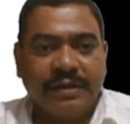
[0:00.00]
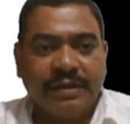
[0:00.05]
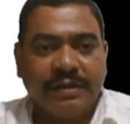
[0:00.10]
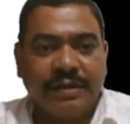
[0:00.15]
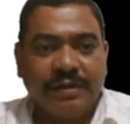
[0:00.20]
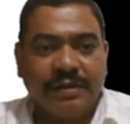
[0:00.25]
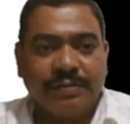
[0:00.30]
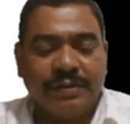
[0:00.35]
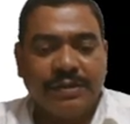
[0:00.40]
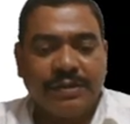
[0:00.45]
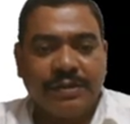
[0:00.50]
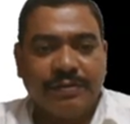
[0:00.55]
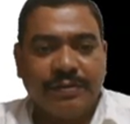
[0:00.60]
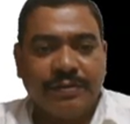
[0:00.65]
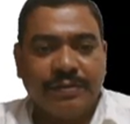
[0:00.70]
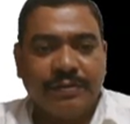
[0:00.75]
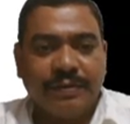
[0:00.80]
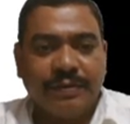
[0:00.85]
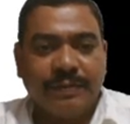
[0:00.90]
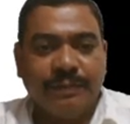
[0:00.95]
That means if
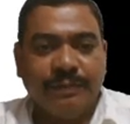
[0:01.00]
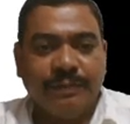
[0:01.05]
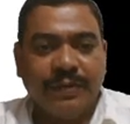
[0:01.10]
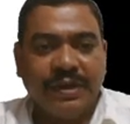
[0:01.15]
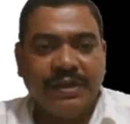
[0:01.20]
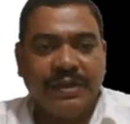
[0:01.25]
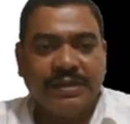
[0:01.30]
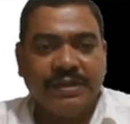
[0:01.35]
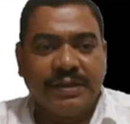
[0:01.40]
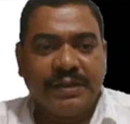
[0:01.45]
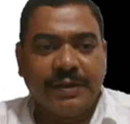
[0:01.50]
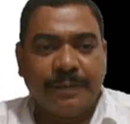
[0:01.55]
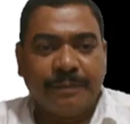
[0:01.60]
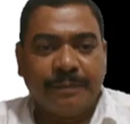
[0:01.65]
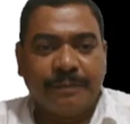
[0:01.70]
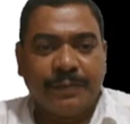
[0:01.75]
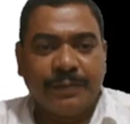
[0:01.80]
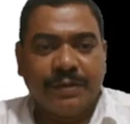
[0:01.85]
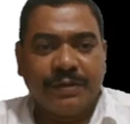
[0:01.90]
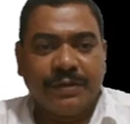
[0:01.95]
B is a
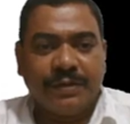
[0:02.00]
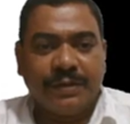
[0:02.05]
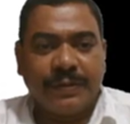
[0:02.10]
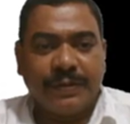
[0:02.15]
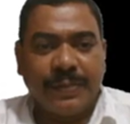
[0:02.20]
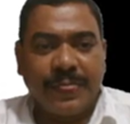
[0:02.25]
number,